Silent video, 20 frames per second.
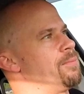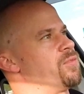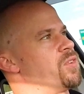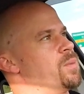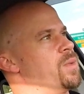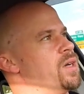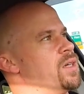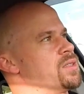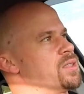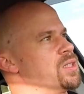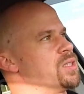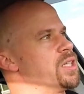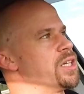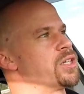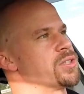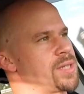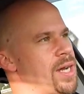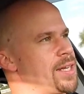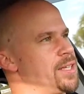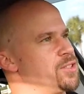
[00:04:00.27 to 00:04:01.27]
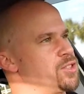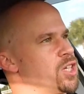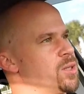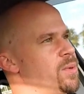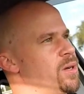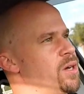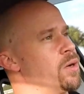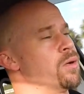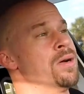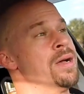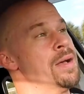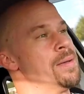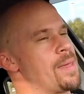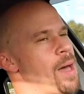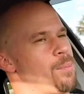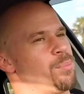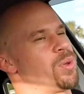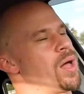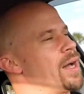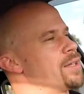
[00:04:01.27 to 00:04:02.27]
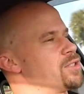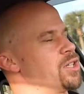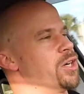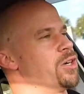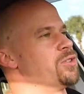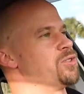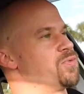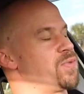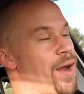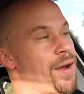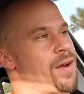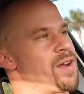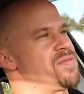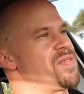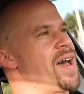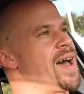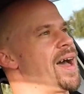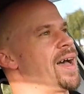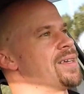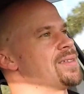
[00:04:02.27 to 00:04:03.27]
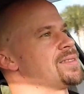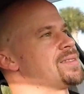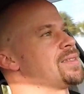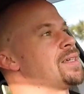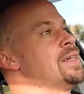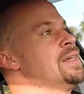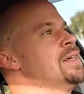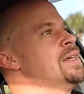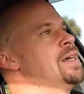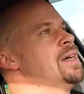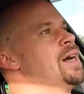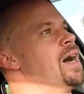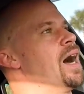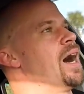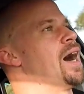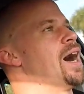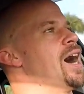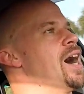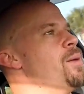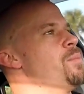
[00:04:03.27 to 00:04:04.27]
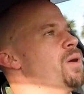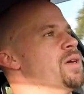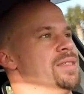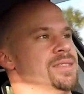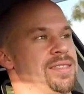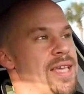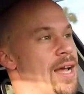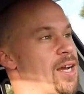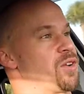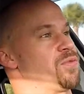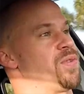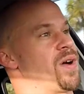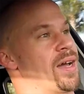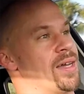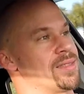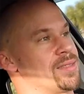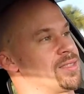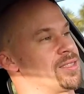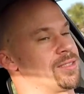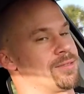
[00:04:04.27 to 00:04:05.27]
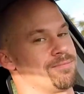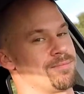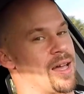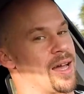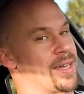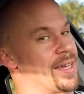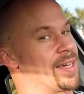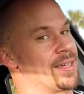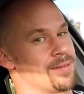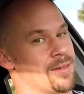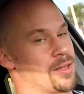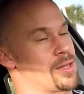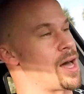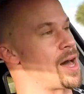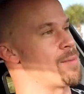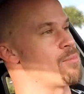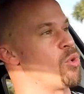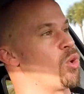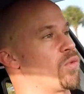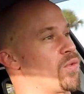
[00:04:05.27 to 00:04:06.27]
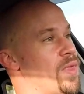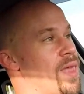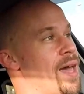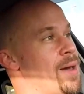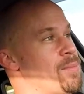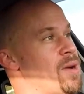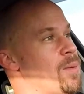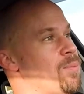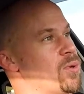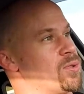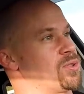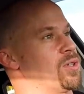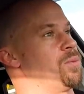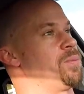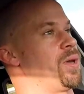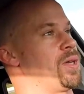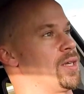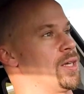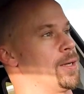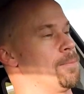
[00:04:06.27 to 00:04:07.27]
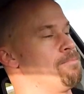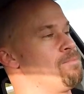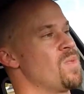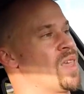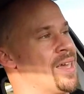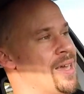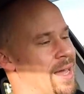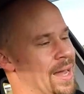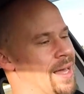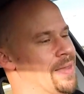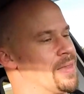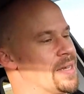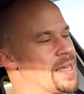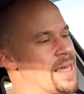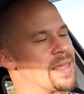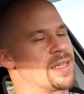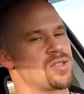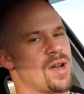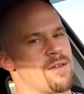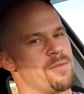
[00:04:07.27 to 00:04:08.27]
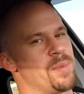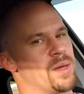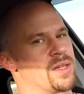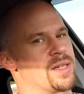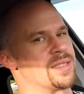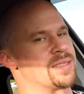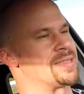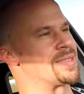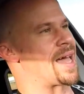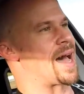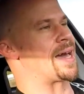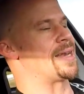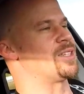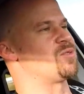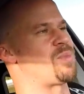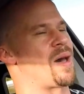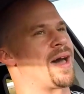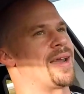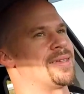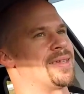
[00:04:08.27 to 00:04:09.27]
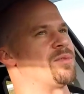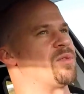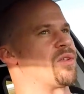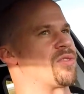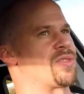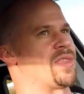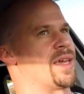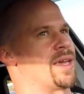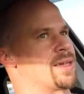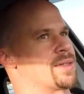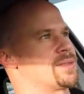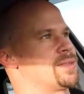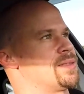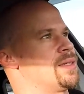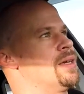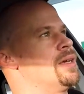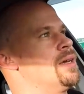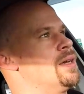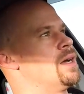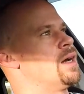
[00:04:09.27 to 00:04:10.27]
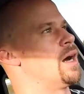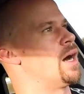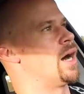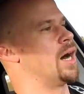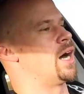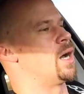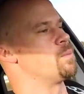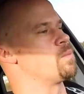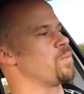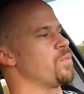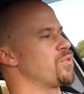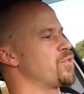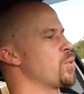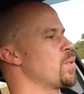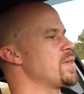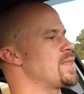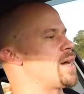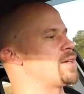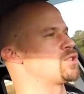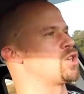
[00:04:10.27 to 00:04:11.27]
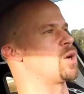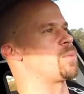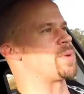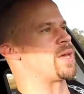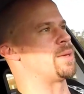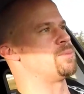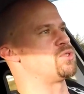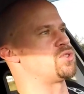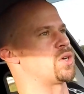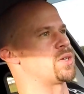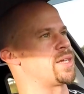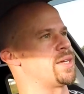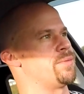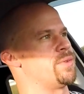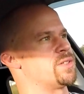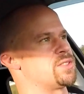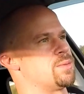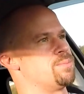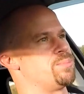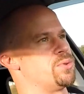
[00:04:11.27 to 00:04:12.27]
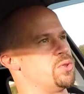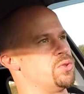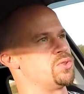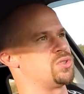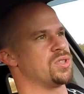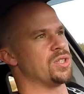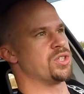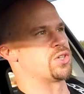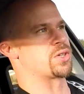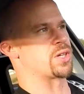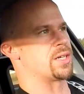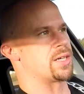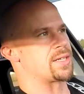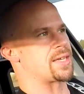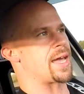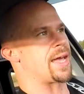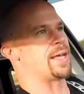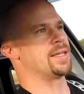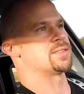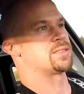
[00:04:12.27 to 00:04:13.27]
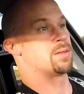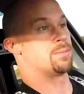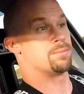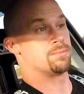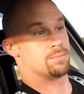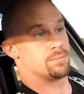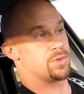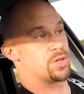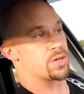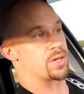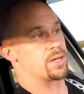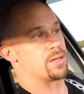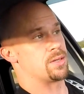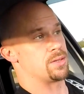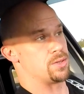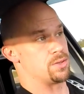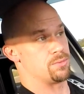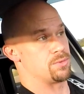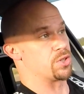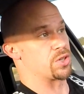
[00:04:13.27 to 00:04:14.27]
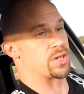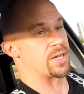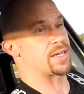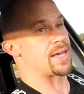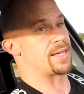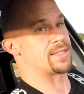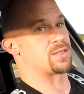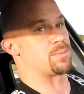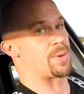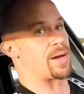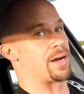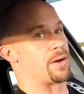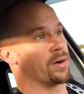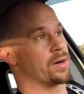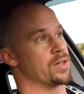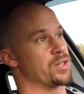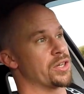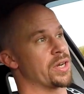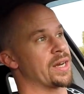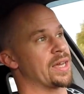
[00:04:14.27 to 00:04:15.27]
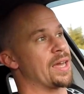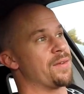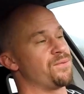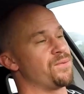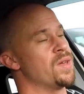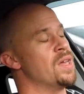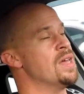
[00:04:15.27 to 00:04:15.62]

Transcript: from a little tiny turbo. That plateaus very fast. But in sacrifice, I get a lot more for that in my personal opinion. And the daily drivability is not as bad as everyone thinks. 3,000 RPM start giving us some boost. You're gonna gain some. You're gonna gain some power. You're gonna gain